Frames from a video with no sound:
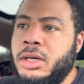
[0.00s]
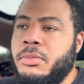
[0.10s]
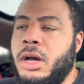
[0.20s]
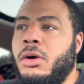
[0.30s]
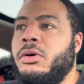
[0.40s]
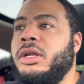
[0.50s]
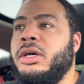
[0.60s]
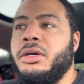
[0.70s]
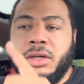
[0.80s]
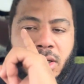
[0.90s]
But I'm going
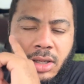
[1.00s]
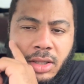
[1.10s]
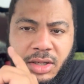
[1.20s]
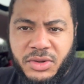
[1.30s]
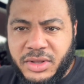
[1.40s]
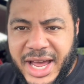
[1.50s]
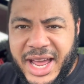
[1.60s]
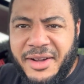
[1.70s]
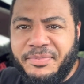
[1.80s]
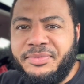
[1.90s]
to do
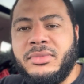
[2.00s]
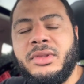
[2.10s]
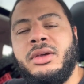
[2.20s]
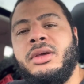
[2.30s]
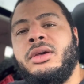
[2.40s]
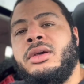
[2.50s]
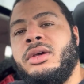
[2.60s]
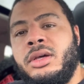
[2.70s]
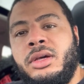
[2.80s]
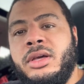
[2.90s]
that,
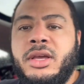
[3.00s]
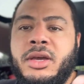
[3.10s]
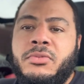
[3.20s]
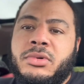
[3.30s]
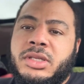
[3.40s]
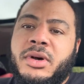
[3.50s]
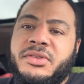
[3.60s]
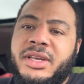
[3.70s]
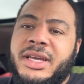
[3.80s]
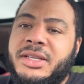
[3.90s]
and then we'll see what else
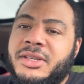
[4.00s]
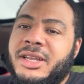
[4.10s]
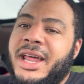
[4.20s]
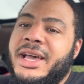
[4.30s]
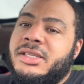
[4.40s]
we can get to today.